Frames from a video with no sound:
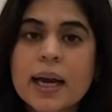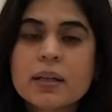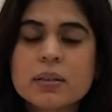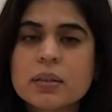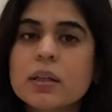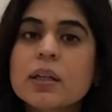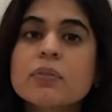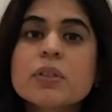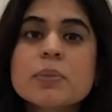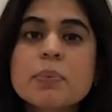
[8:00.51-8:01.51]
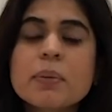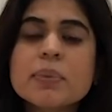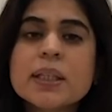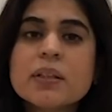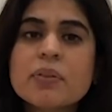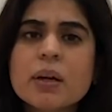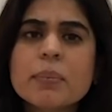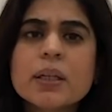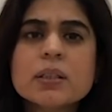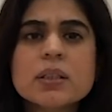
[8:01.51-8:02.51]
And if the sperm DNA
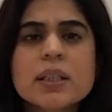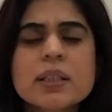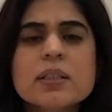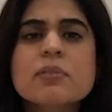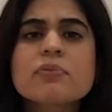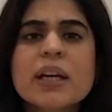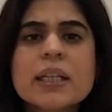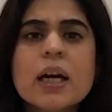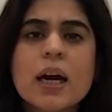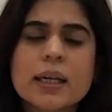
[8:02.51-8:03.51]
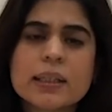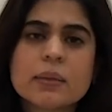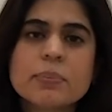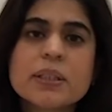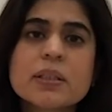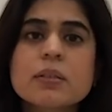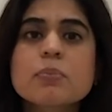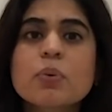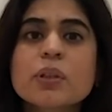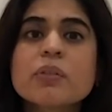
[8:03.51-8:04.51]
fragmentation index is very high, that means it's
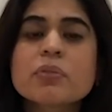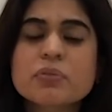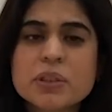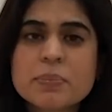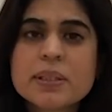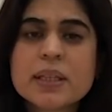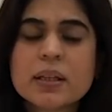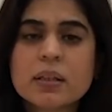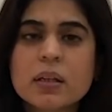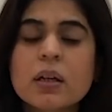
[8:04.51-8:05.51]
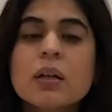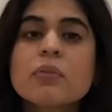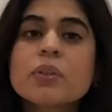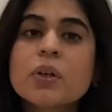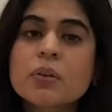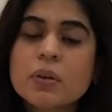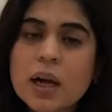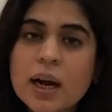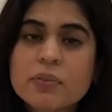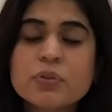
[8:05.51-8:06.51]
more than 50%, we
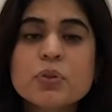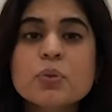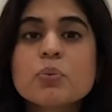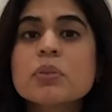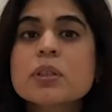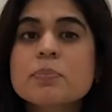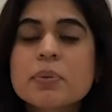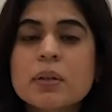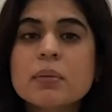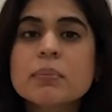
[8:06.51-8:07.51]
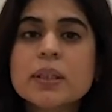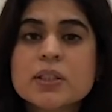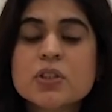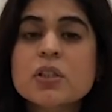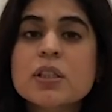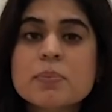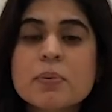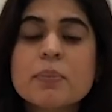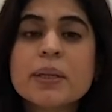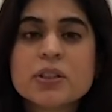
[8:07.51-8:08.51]
have to do testicular
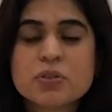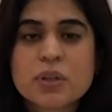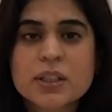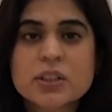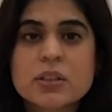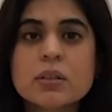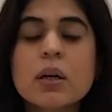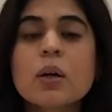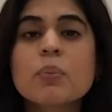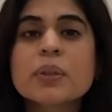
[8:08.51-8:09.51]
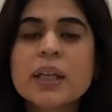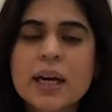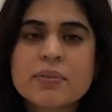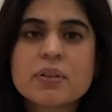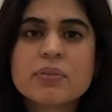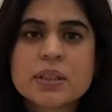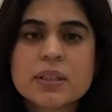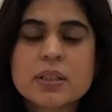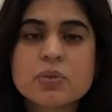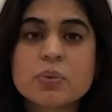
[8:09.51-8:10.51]
sperm extraction with IVF
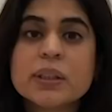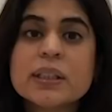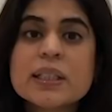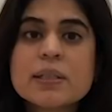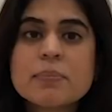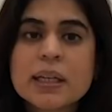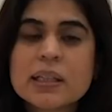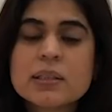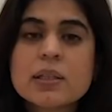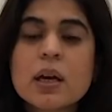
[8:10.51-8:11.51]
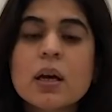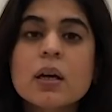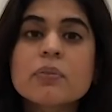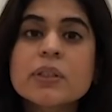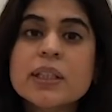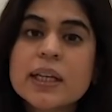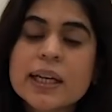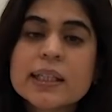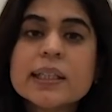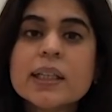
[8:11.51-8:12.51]
ICSI. So in these males, we
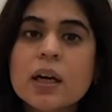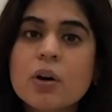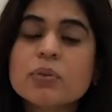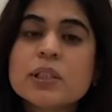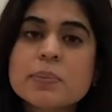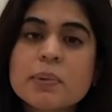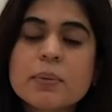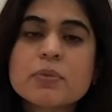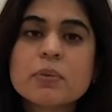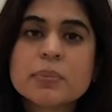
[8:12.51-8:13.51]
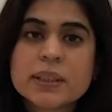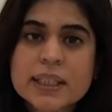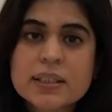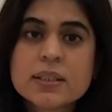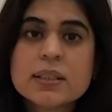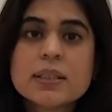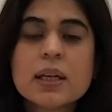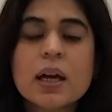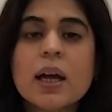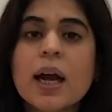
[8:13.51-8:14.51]
directly take out the sperms from the testes
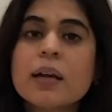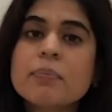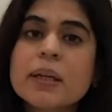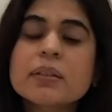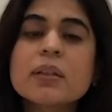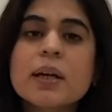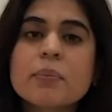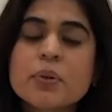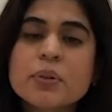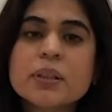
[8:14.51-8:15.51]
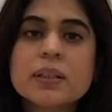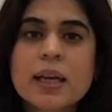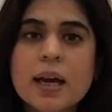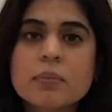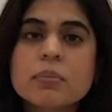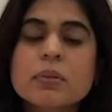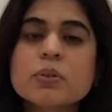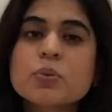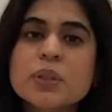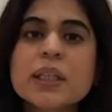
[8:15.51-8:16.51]
and make the embryo in the lab
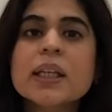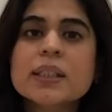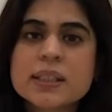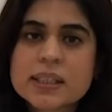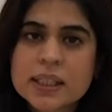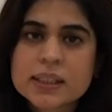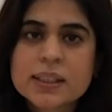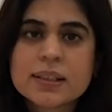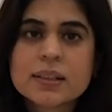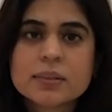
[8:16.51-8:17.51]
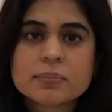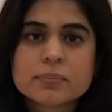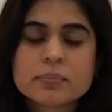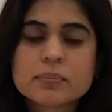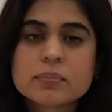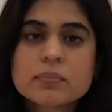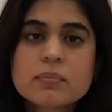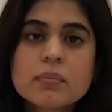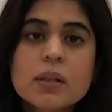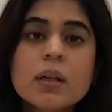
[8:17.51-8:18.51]
using ICSI technique.
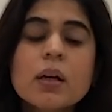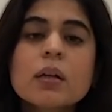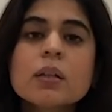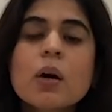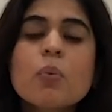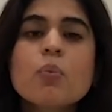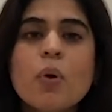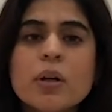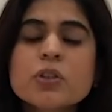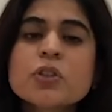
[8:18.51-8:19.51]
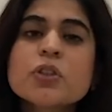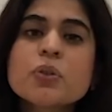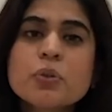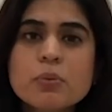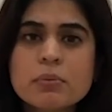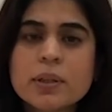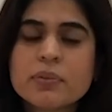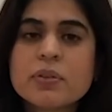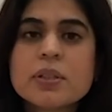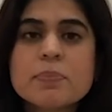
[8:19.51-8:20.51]
Now, what should you do
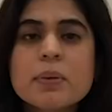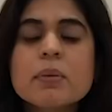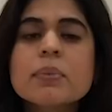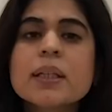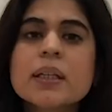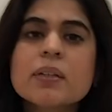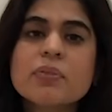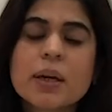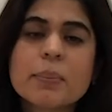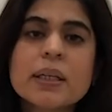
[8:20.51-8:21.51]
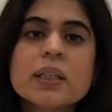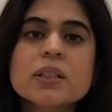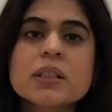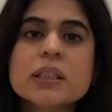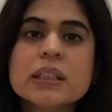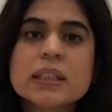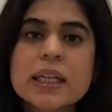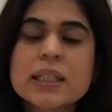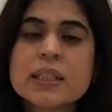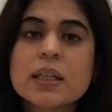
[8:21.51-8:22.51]
if your sperm DNA fragmentation
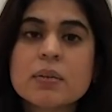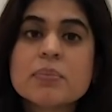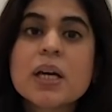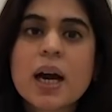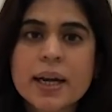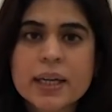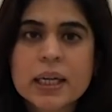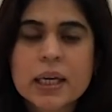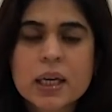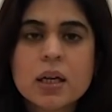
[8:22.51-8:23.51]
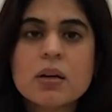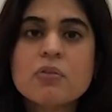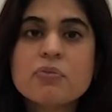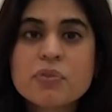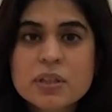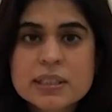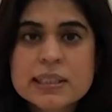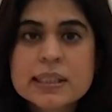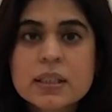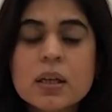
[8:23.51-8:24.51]
index comes high?
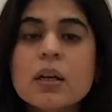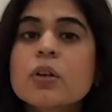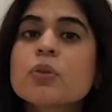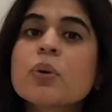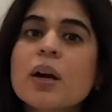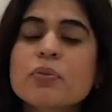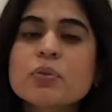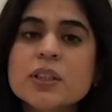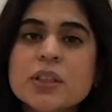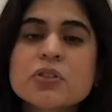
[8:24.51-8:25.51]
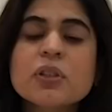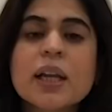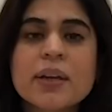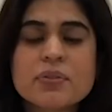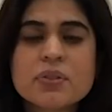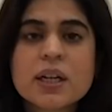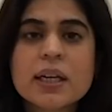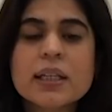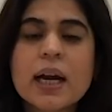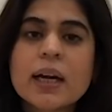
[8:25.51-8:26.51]
Firstly, you have to change your
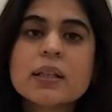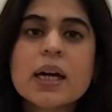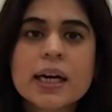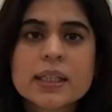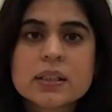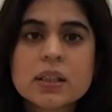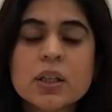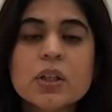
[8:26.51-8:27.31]
lifestyle and diet.